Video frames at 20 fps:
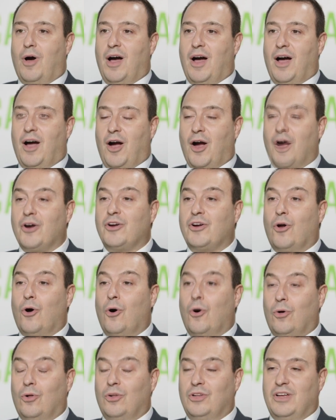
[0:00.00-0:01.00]
our
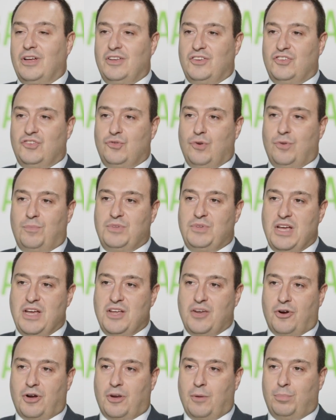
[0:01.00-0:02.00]
goal is to
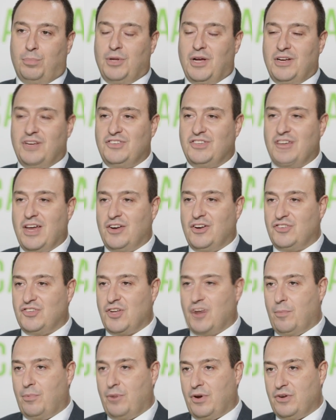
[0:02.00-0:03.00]
obtain our Compliance Status
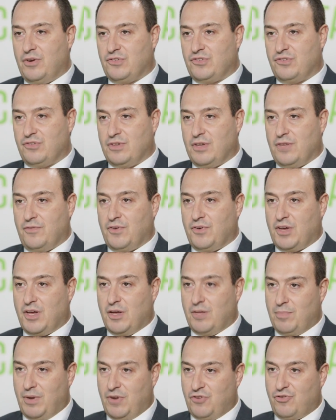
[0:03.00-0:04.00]
Operator
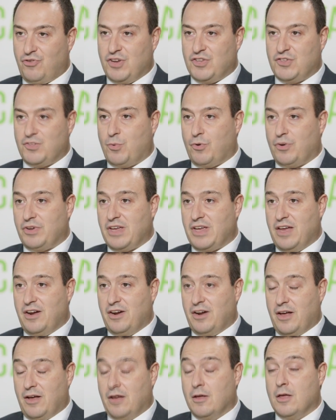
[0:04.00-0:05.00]
Certificate by Transport
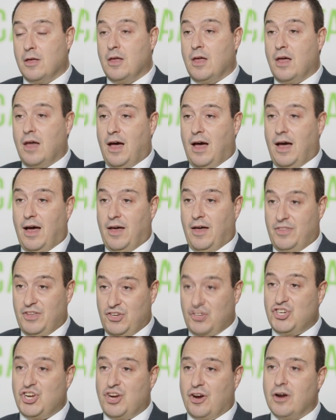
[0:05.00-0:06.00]
Canada
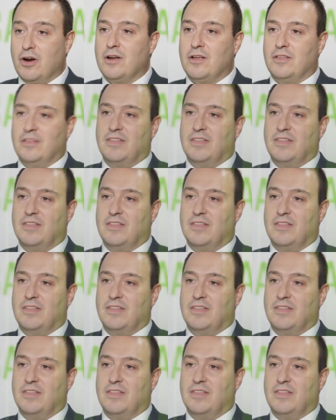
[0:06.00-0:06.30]
this year.